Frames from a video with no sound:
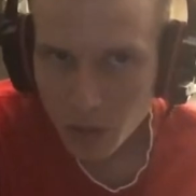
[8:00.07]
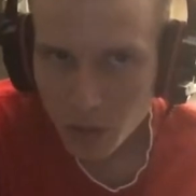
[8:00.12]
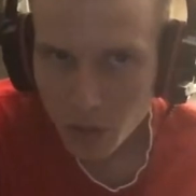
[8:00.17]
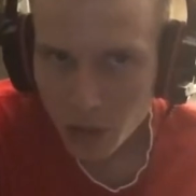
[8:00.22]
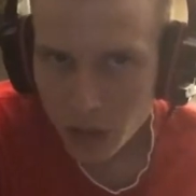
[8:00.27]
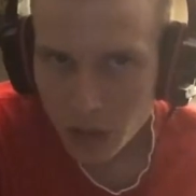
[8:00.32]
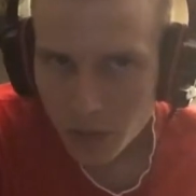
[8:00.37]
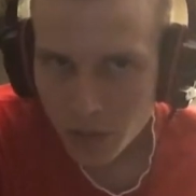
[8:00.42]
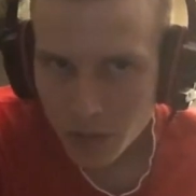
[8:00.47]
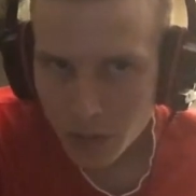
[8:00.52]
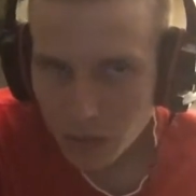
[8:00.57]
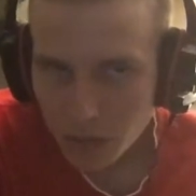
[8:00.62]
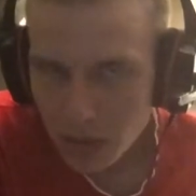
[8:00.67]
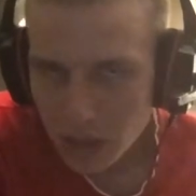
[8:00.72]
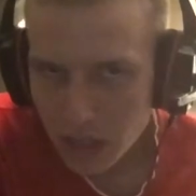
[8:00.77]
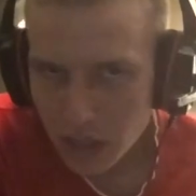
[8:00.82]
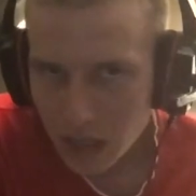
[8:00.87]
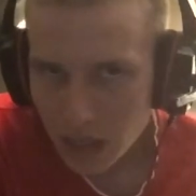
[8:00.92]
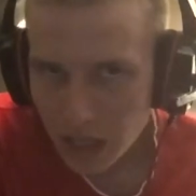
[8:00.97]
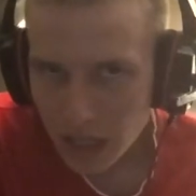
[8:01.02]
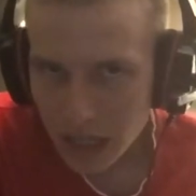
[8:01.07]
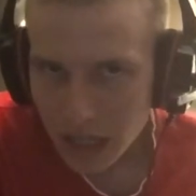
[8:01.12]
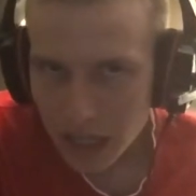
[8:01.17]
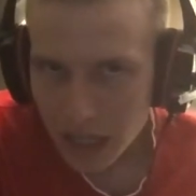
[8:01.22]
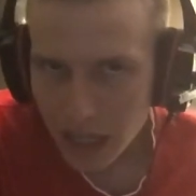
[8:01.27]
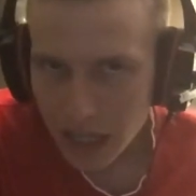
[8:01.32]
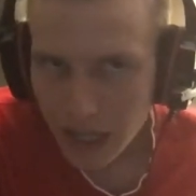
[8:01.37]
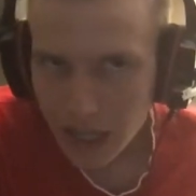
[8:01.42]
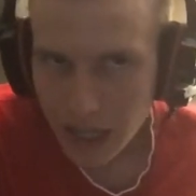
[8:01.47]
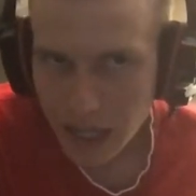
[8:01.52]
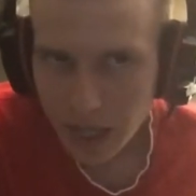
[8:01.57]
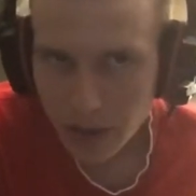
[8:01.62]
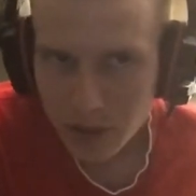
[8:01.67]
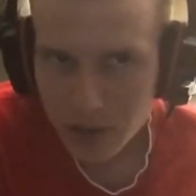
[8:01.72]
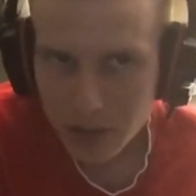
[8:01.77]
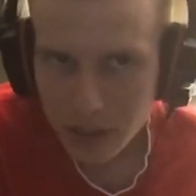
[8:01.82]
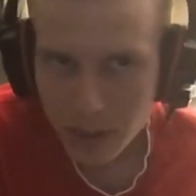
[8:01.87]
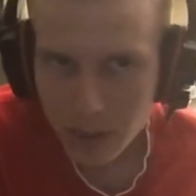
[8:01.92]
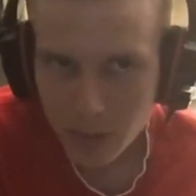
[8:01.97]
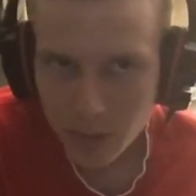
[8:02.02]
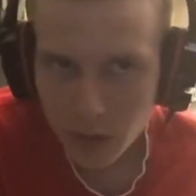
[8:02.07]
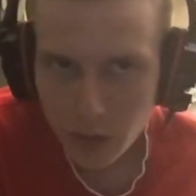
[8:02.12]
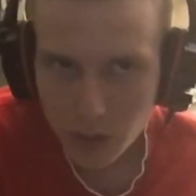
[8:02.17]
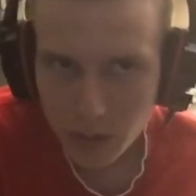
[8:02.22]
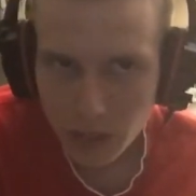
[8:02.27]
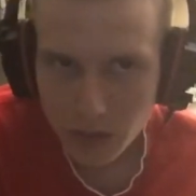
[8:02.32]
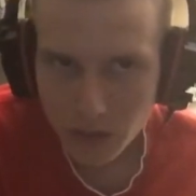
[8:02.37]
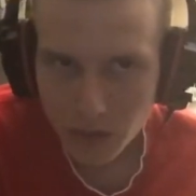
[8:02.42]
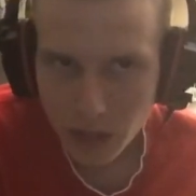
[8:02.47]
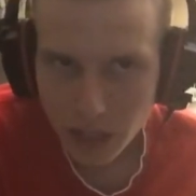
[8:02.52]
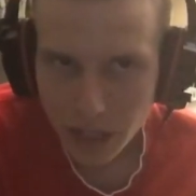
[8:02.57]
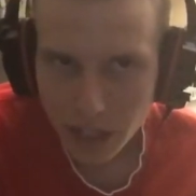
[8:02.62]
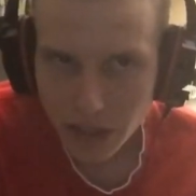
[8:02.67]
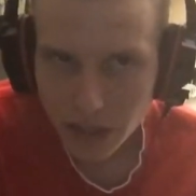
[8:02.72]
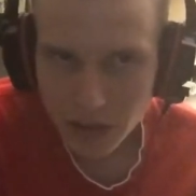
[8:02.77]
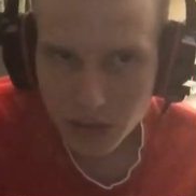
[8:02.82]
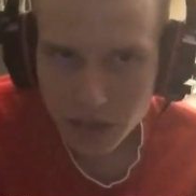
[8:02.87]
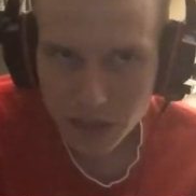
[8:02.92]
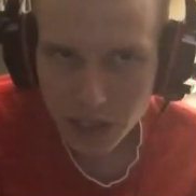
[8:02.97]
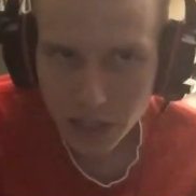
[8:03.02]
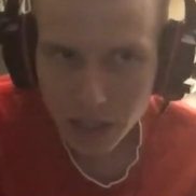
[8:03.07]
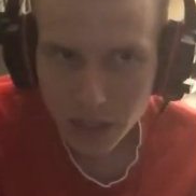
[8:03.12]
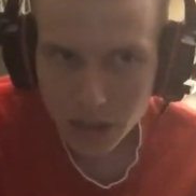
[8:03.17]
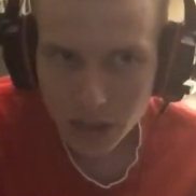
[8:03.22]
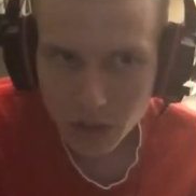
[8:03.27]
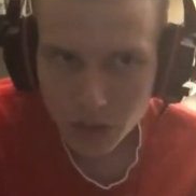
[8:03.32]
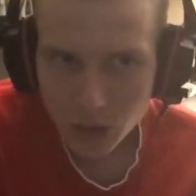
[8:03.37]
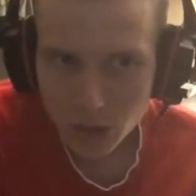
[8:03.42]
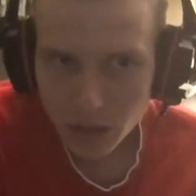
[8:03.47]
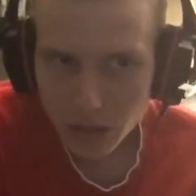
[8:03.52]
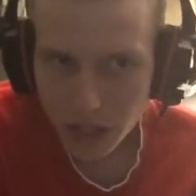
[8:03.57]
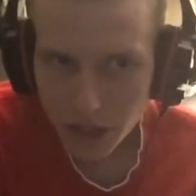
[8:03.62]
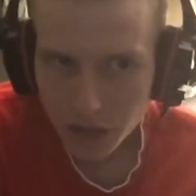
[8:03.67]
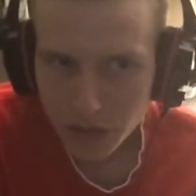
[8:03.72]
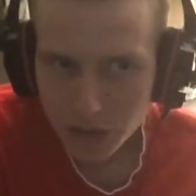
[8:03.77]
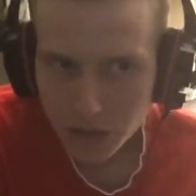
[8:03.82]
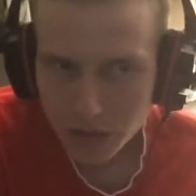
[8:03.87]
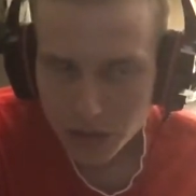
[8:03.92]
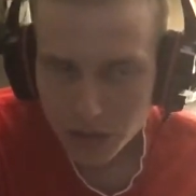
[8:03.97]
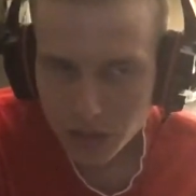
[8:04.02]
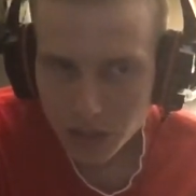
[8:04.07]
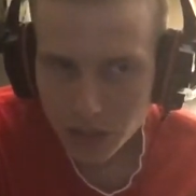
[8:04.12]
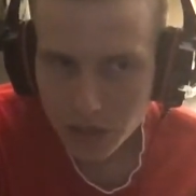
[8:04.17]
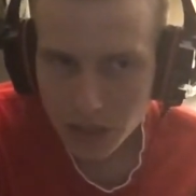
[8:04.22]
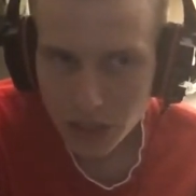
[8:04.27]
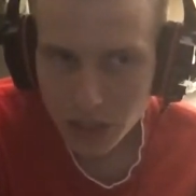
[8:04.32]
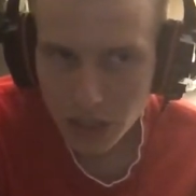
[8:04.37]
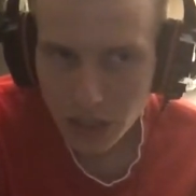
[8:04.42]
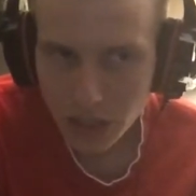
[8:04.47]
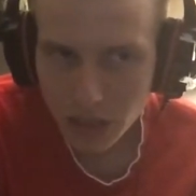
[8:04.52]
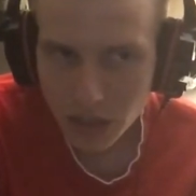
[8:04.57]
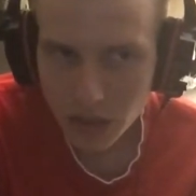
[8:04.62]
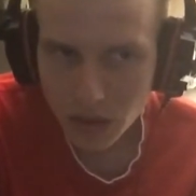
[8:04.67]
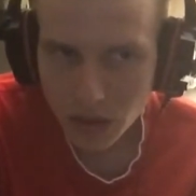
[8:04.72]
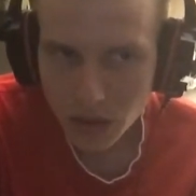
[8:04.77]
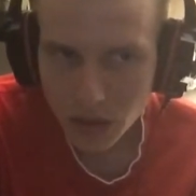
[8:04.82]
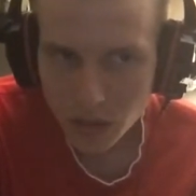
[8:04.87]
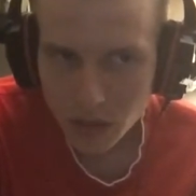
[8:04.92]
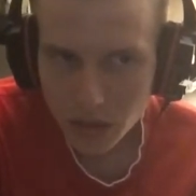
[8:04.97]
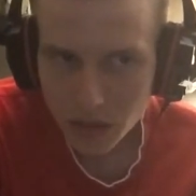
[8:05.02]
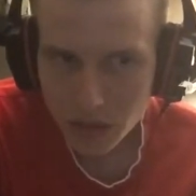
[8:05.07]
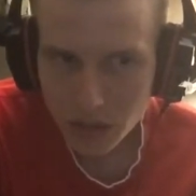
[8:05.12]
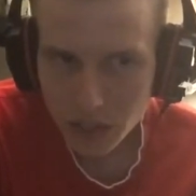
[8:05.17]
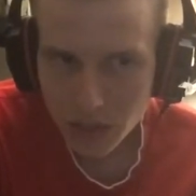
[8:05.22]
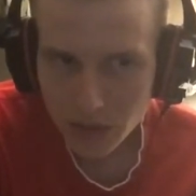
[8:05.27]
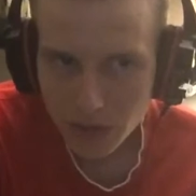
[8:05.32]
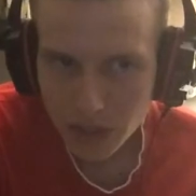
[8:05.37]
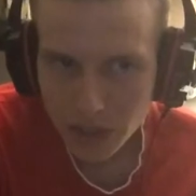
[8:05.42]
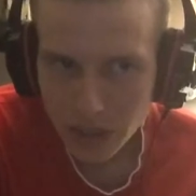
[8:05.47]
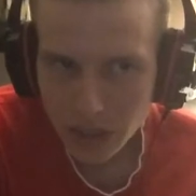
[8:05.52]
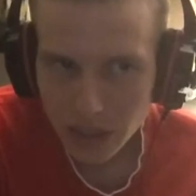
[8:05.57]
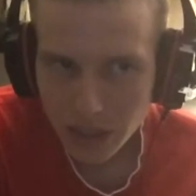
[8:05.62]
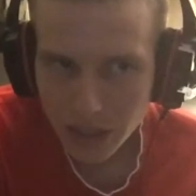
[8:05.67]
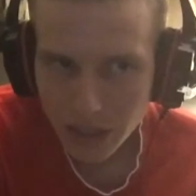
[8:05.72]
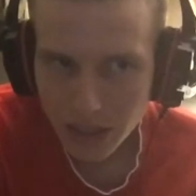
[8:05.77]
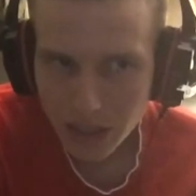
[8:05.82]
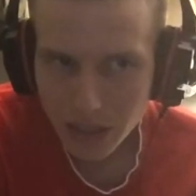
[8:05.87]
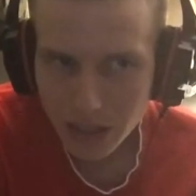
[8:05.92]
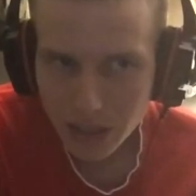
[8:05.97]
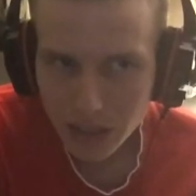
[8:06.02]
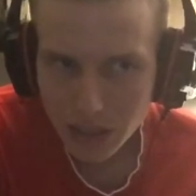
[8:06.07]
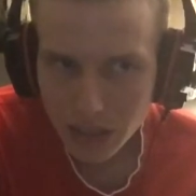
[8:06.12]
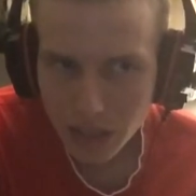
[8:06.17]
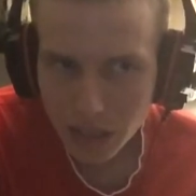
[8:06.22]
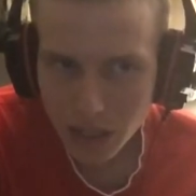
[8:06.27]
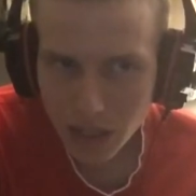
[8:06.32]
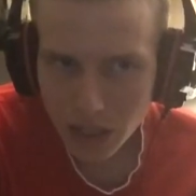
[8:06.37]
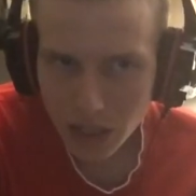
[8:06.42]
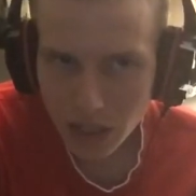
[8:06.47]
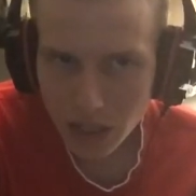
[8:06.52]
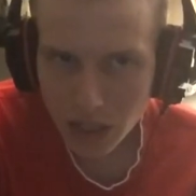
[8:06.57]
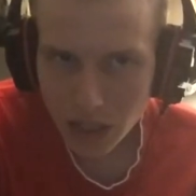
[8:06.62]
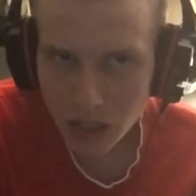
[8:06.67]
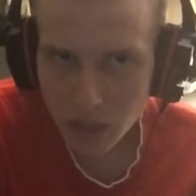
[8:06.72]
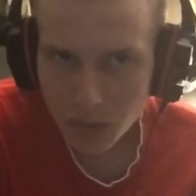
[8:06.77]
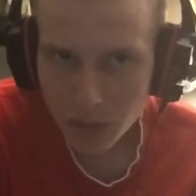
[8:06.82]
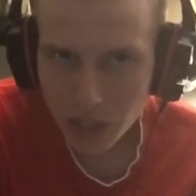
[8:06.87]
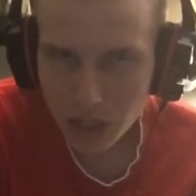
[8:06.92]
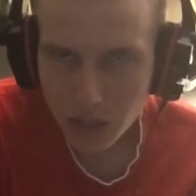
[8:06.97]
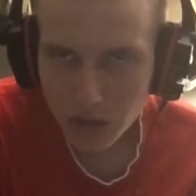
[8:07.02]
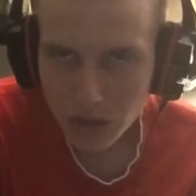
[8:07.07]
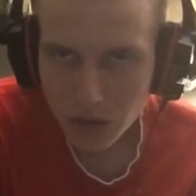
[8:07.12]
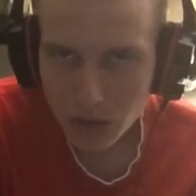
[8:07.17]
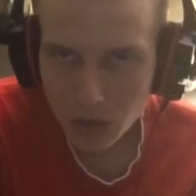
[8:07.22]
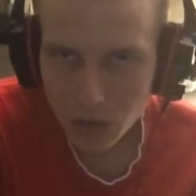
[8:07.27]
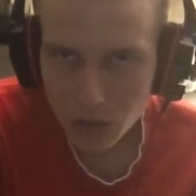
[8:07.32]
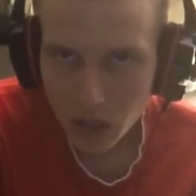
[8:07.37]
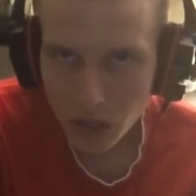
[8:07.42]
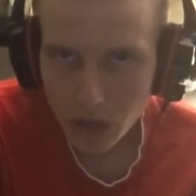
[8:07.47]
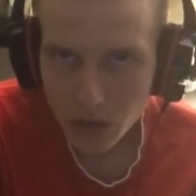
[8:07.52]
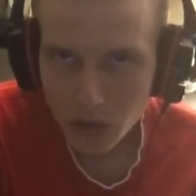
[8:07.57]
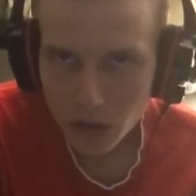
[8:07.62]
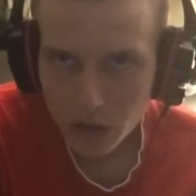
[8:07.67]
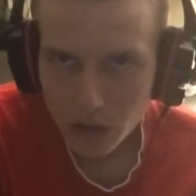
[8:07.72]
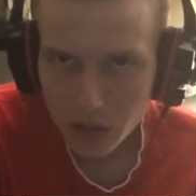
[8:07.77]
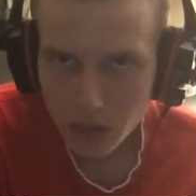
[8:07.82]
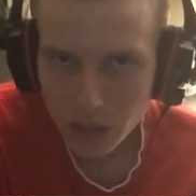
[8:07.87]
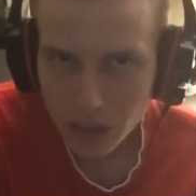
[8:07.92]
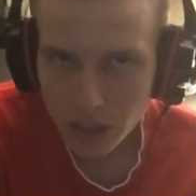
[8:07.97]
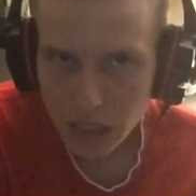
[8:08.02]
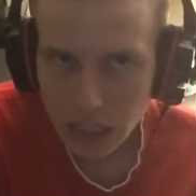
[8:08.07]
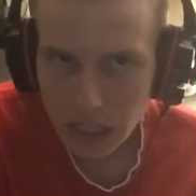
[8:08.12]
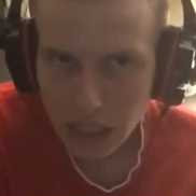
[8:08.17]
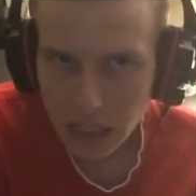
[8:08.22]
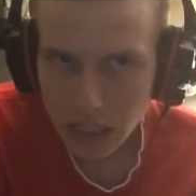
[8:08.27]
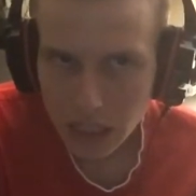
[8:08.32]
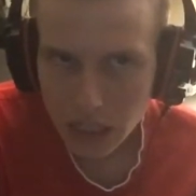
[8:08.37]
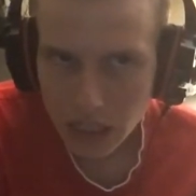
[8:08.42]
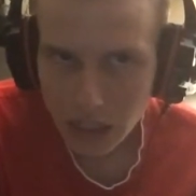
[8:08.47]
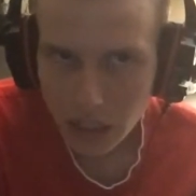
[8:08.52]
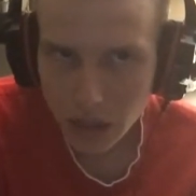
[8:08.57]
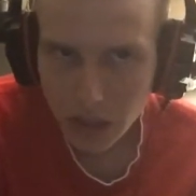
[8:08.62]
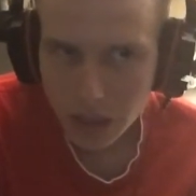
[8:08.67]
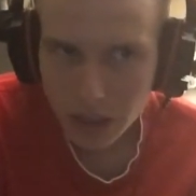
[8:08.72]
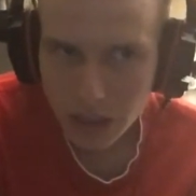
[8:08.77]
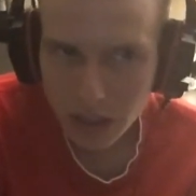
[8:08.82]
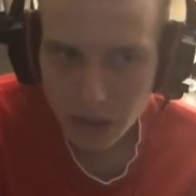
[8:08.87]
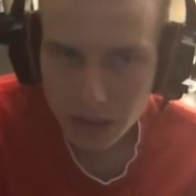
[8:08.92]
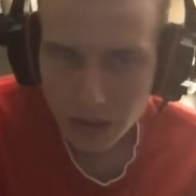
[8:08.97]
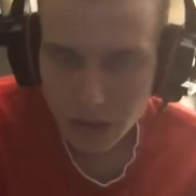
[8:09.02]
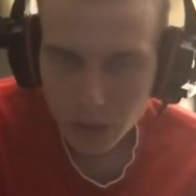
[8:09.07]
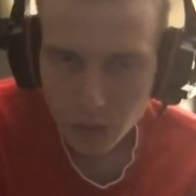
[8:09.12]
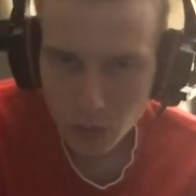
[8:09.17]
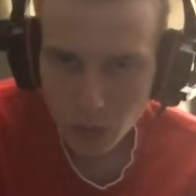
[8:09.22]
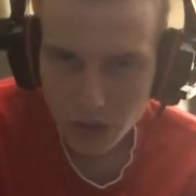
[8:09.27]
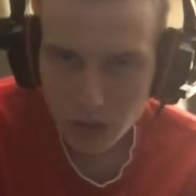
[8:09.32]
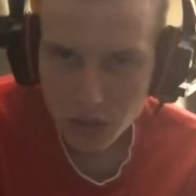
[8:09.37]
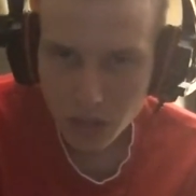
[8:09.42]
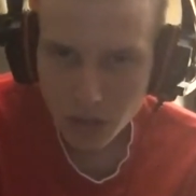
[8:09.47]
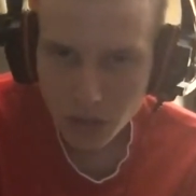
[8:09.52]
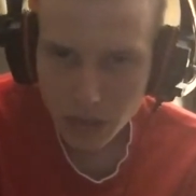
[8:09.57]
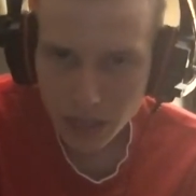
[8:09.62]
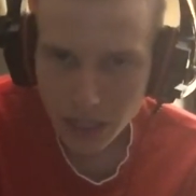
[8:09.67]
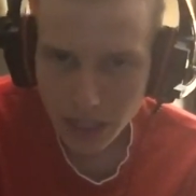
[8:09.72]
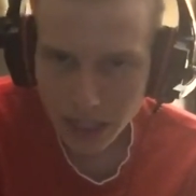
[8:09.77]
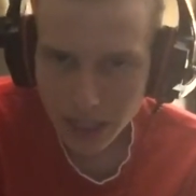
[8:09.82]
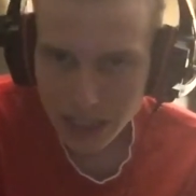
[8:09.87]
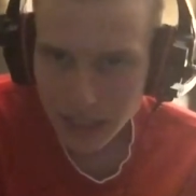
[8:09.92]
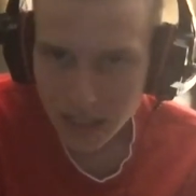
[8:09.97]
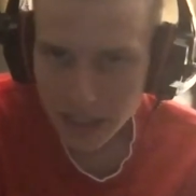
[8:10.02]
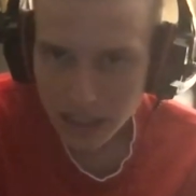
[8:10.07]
1 MVP and was an MVP finalist in 2016, along with 17 and 19, being 2 other good years, more so in 19.